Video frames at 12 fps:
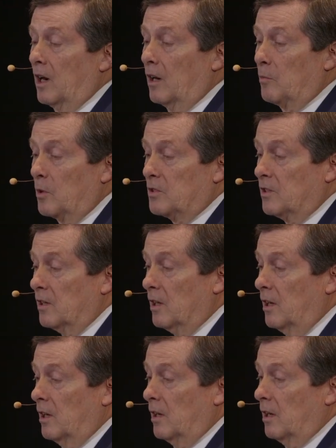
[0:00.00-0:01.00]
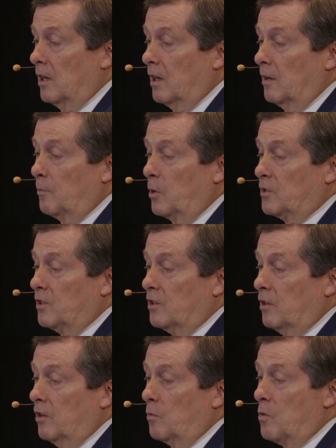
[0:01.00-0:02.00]
money and puts it
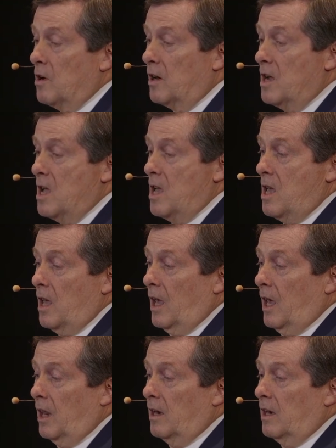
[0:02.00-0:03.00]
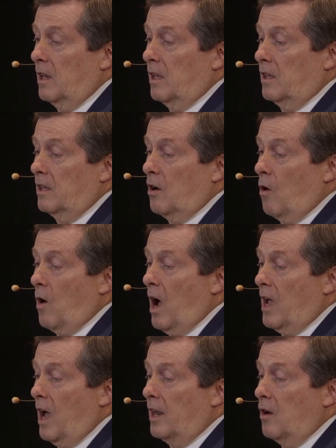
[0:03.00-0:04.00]
to good work. And,
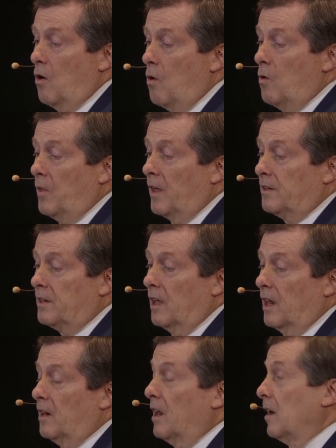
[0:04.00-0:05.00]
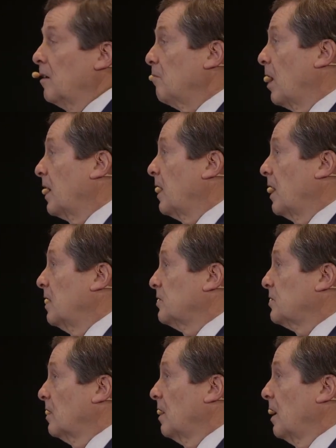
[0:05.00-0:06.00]
I know that, and in my
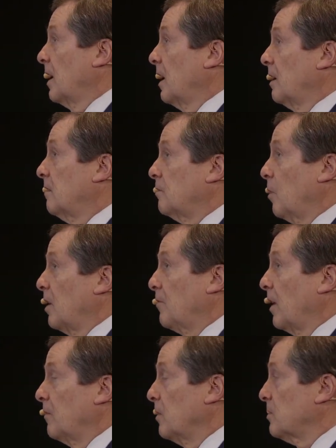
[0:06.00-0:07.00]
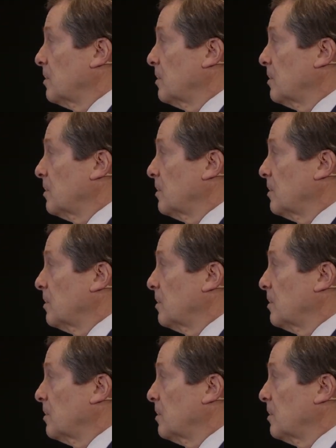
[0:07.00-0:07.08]
case, I had 25